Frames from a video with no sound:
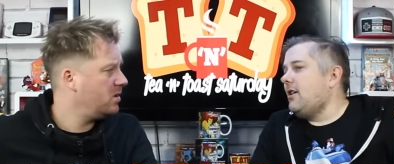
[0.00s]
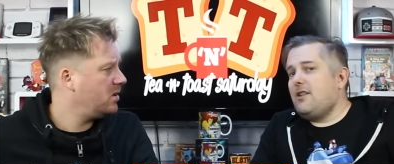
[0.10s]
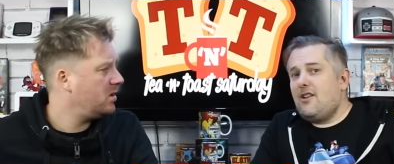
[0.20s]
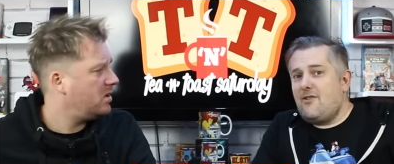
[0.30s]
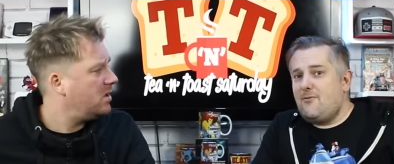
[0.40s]

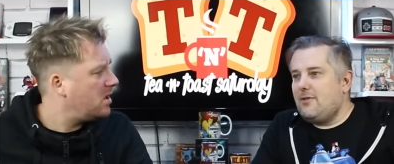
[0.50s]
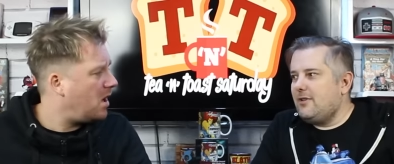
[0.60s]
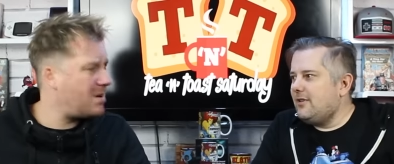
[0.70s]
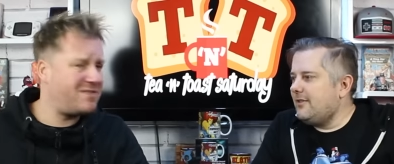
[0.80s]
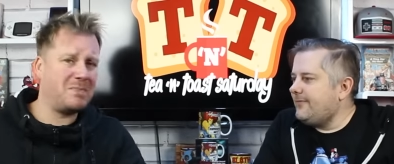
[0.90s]
Speaker 1: I know.
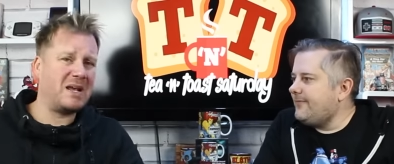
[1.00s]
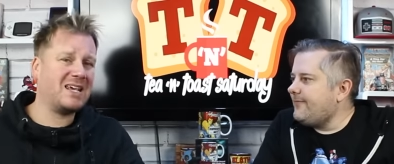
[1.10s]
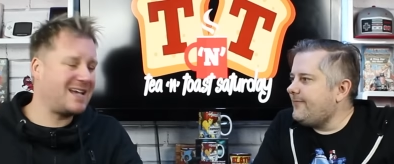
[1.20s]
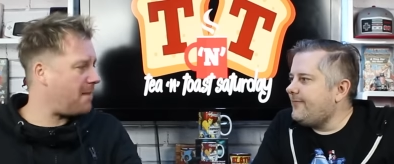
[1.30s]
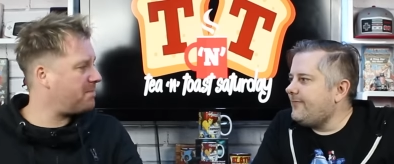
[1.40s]
Are we having a
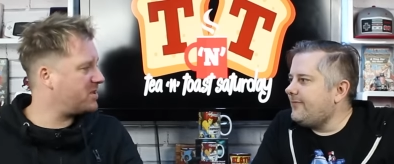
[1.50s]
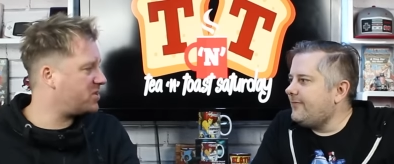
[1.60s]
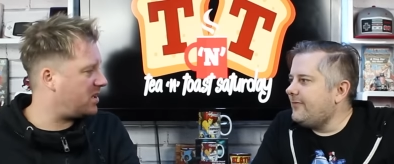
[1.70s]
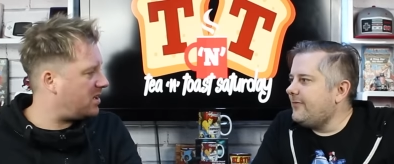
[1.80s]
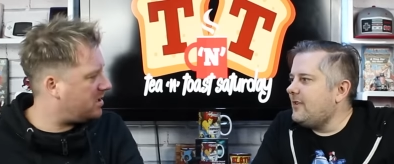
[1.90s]
big gap
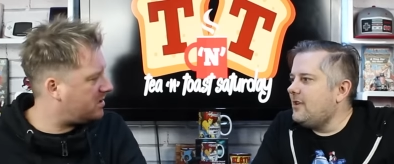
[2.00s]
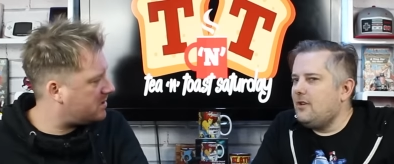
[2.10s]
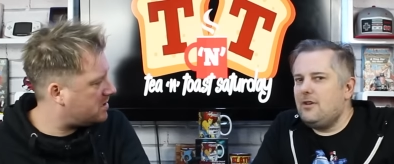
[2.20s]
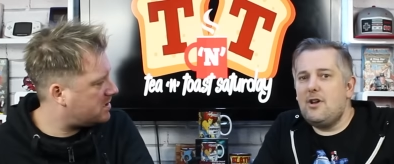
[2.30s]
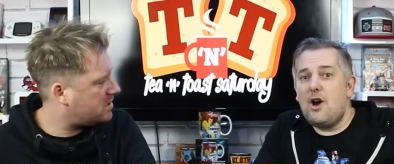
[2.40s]
this year?
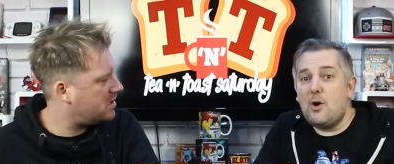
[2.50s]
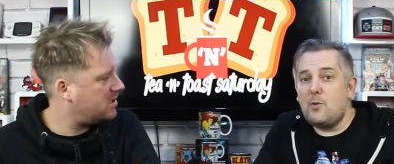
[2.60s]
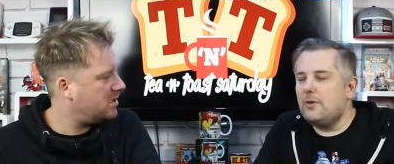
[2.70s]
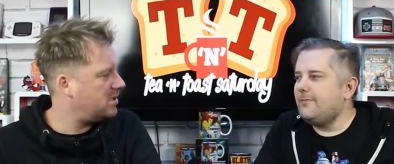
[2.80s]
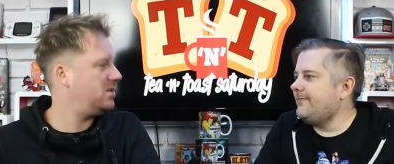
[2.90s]

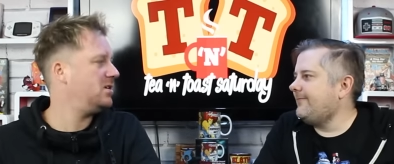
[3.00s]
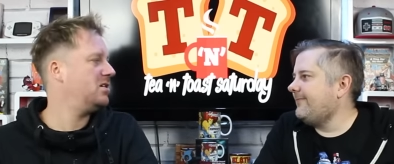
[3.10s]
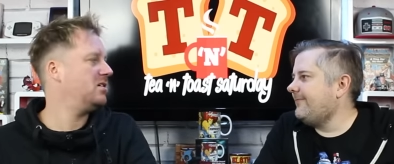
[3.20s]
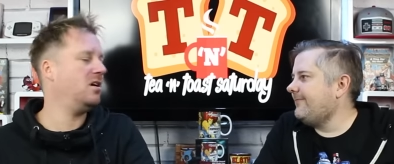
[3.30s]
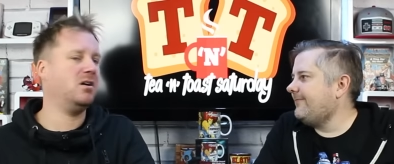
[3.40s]
No.
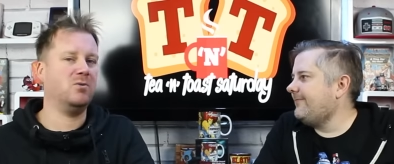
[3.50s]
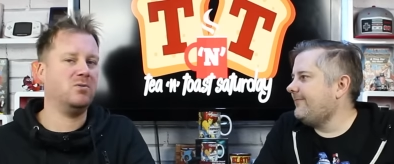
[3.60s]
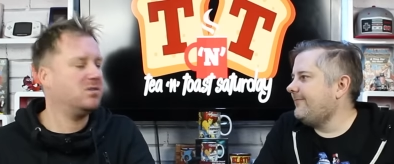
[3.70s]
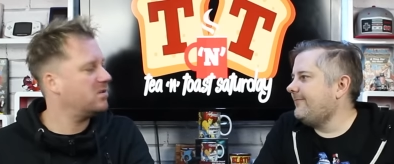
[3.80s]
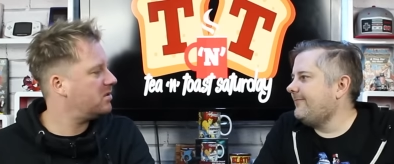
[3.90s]
Oh,
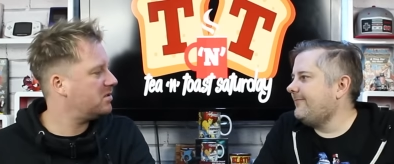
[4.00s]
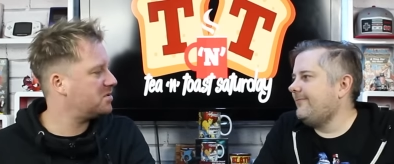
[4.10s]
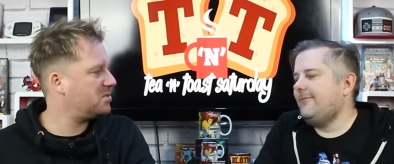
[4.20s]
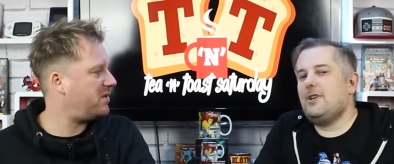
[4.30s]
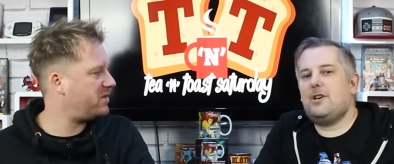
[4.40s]

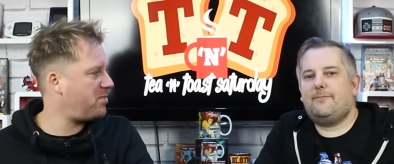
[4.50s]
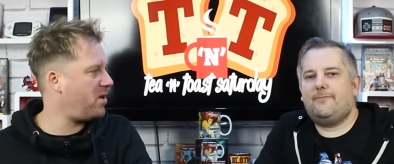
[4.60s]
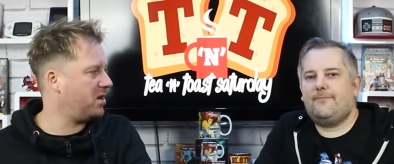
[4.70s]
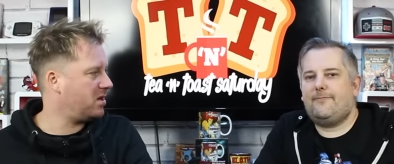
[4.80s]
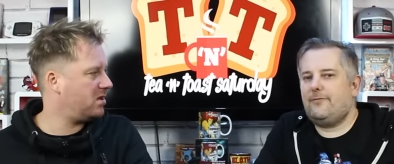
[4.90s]
so we're not No. having a
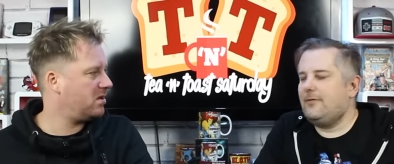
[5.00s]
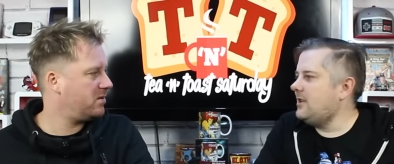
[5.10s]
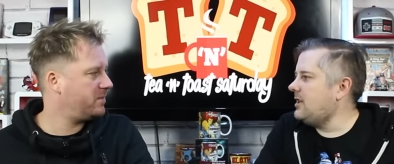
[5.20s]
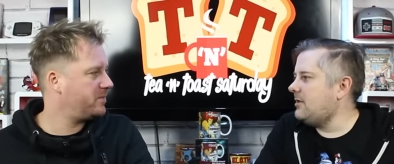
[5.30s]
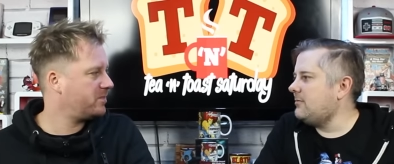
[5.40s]
break?
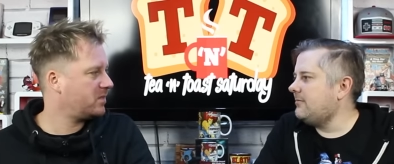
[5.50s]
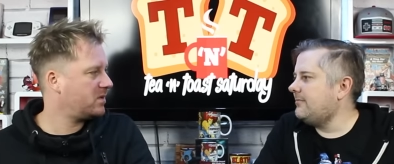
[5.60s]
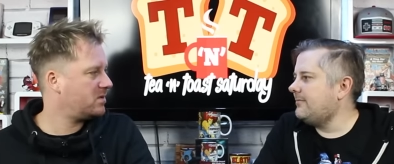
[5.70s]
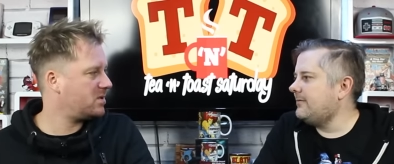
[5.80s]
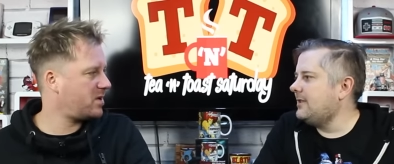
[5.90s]
No.
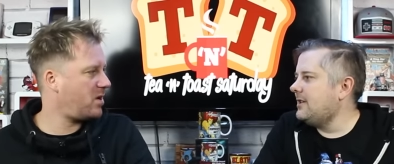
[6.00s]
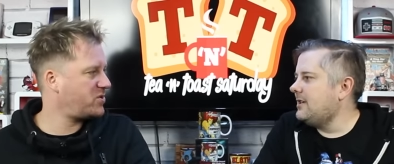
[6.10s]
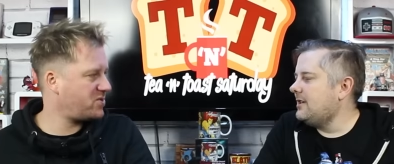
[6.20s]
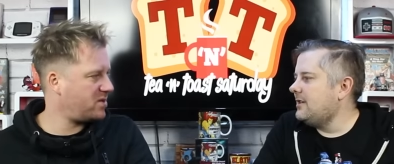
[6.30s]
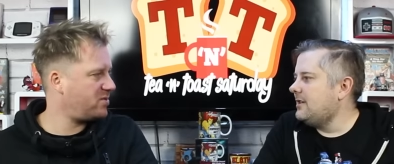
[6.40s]
So we're
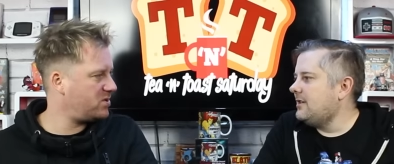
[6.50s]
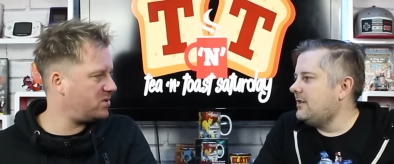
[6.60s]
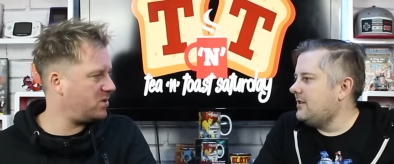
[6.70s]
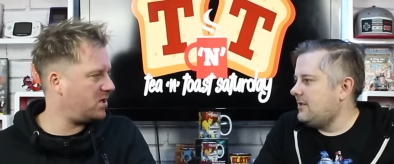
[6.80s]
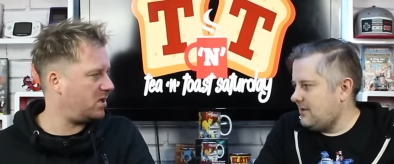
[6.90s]
going straight through
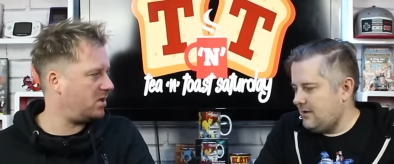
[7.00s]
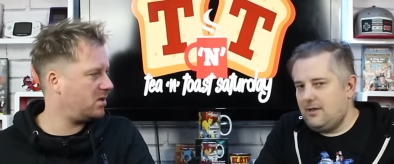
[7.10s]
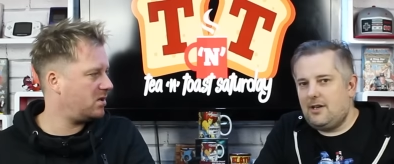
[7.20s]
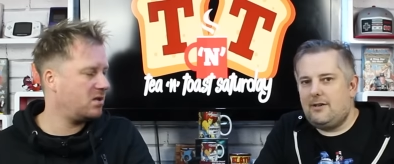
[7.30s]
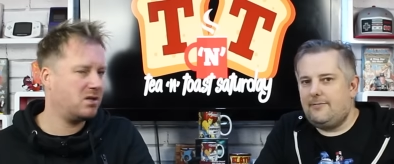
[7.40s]
to New Year?
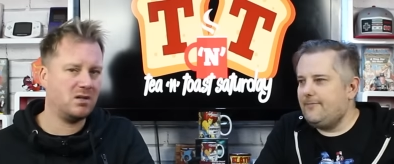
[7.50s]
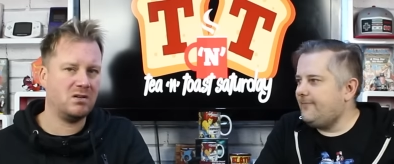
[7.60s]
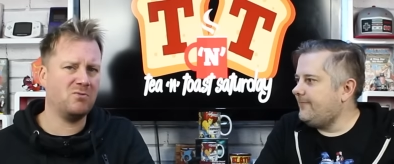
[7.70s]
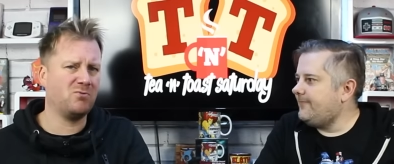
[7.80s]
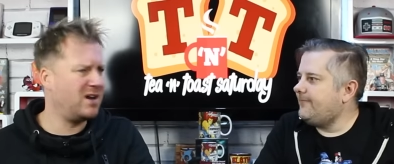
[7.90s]
Yeah.
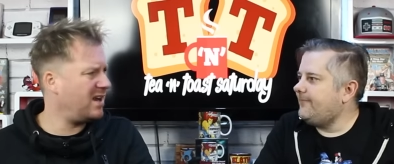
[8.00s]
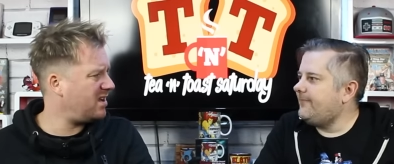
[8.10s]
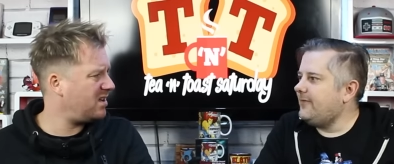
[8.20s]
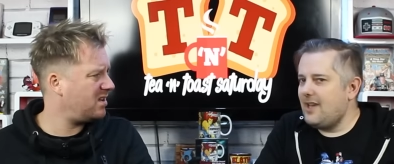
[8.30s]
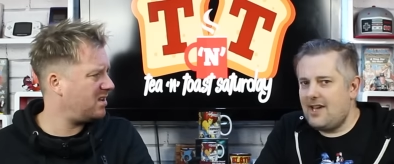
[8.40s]

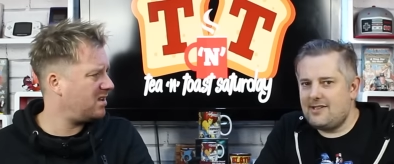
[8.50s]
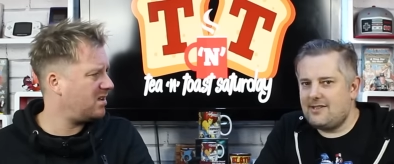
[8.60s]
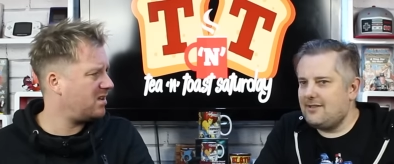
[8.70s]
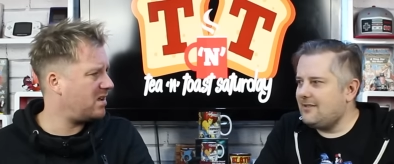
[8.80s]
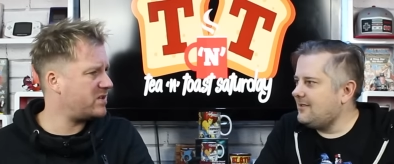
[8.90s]
Really?
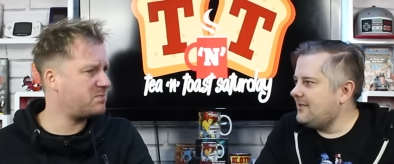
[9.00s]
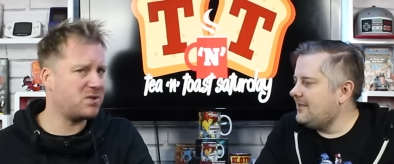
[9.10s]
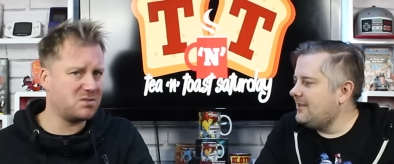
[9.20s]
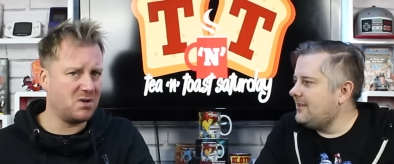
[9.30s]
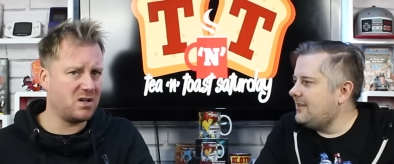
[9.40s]
Yes. Have you
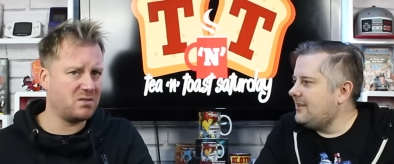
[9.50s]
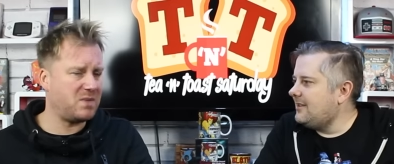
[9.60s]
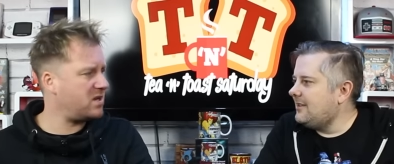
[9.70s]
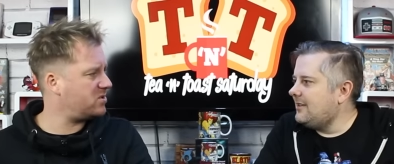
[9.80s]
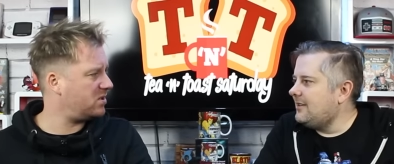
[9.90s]
spoke to my
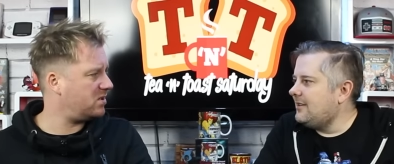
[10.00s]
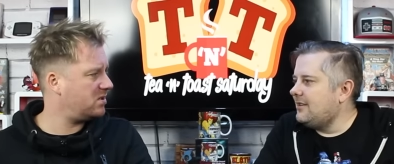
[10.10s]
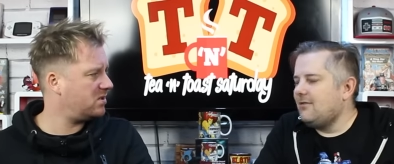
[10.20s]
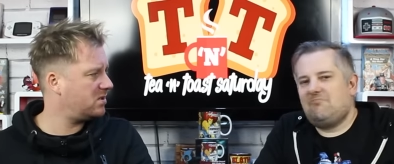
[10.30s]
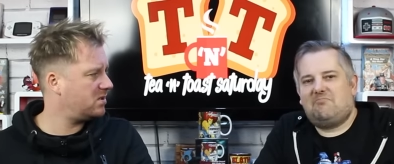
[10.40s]
manager?
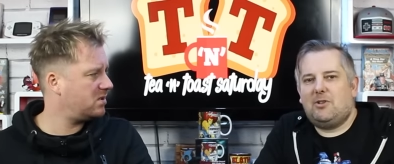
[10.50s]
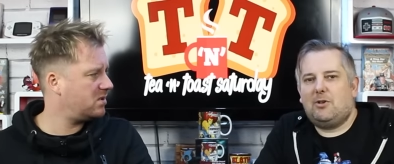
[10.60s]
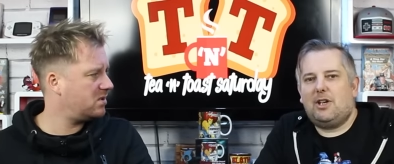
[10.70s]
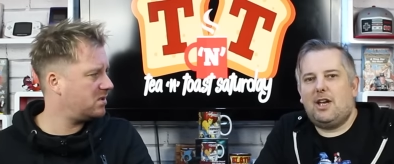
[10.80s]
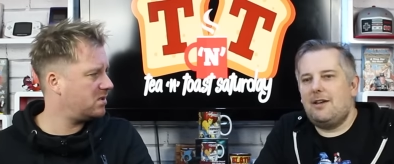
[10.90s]

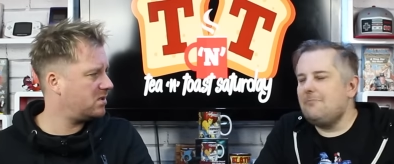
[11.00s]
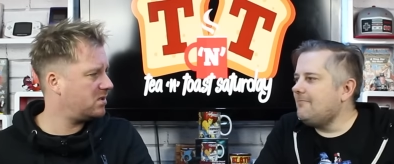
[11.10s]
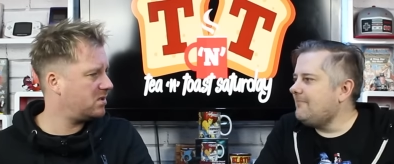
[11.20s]
Don't care.